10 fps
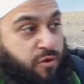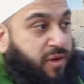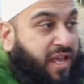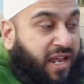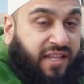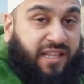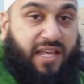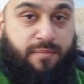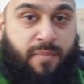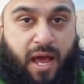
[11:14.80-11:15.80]
you were getting
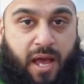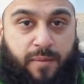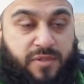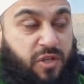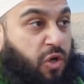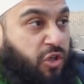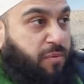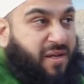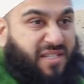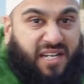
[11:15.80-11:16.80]
the imams,
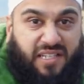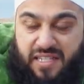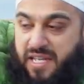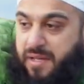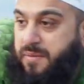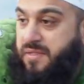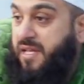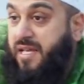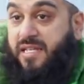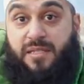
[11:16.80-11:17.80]
khutbas, khatibs,
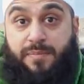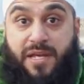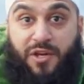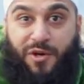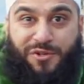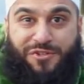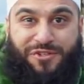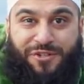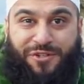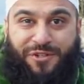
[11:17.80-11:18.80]

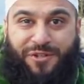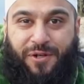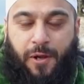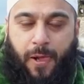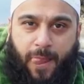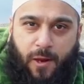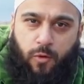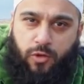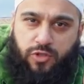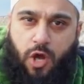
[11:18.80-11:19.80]
speakers
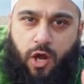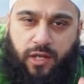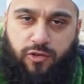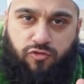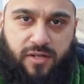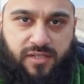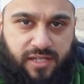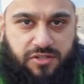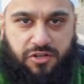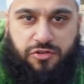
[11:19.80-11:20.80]
who could talk and address
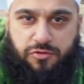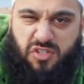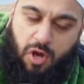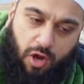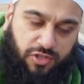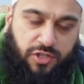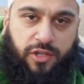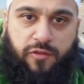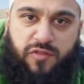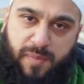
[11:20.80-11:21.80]
these issues, talk to
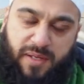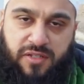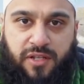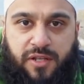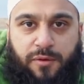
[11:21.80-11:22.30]
the youth, speak to the